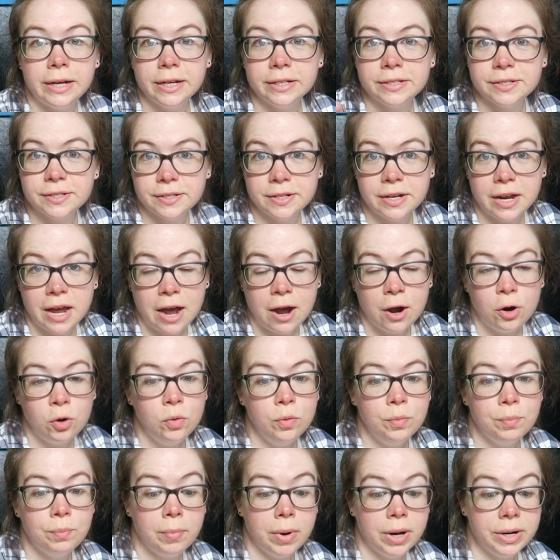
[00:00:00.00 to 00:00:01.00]
It's
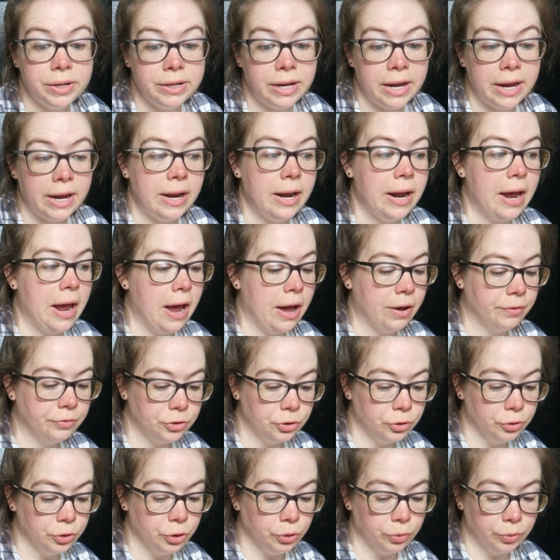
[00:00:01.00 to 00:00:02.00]
now Monday
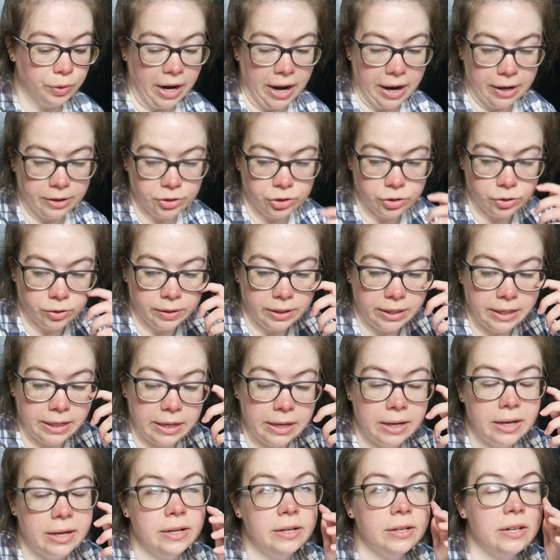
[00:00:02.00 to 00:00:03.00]
afternoon actually,
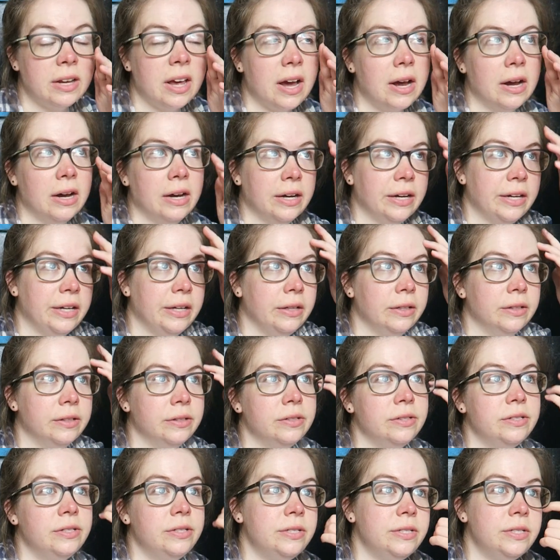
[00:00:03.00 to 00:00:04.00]
and I
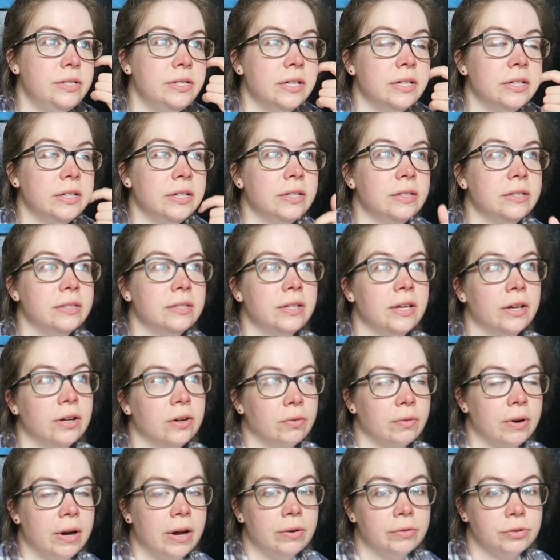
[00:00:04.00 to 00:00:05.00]
didn't
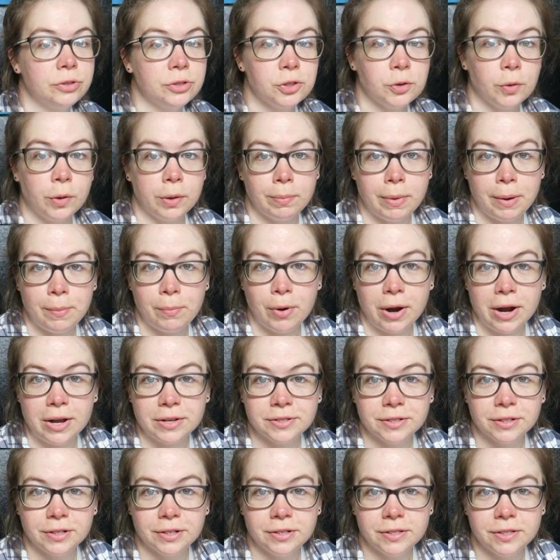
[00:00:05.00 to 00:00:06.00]
get around to sowing my
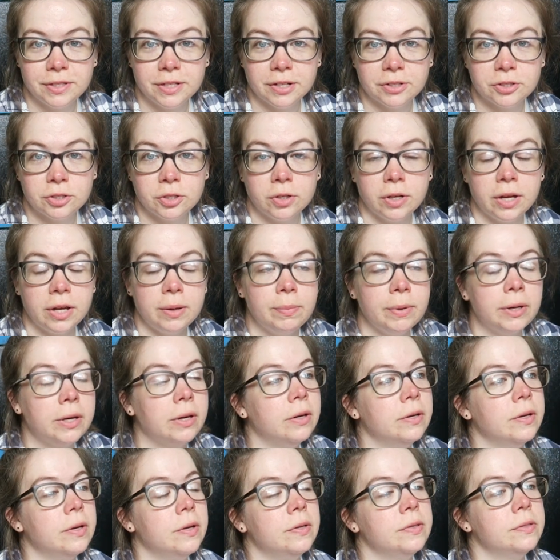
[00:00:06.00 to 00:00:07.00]
brassicas yesterday
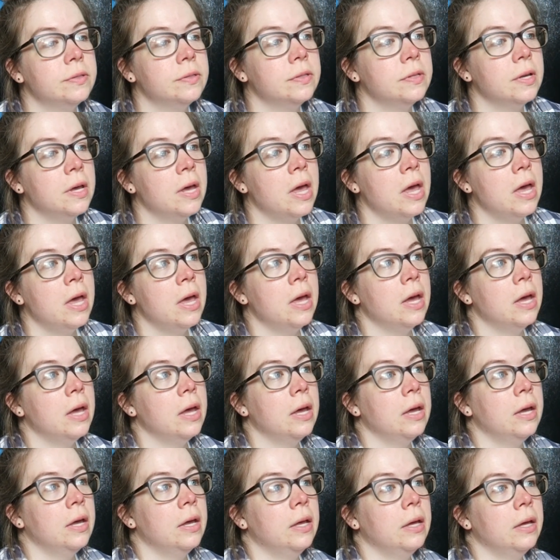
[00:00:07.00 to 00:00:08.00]
because
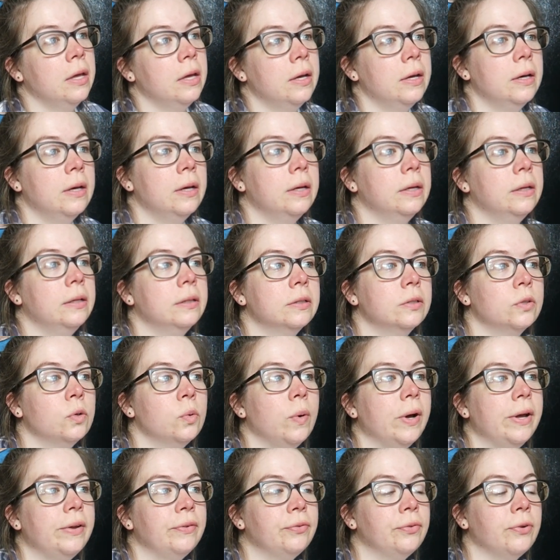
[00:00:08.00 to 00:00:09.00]

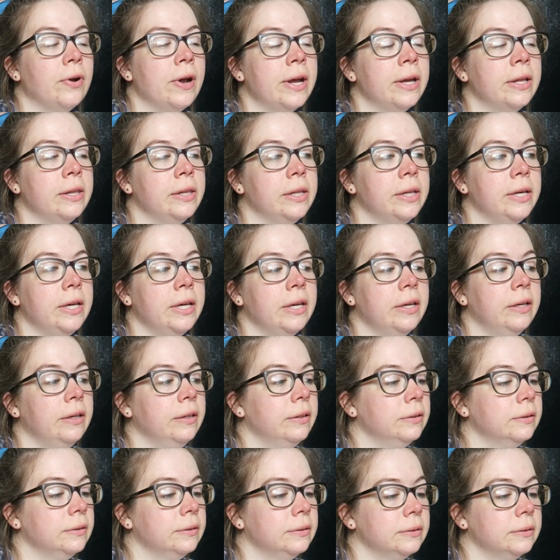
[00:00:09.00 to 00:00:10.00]
quite frankly,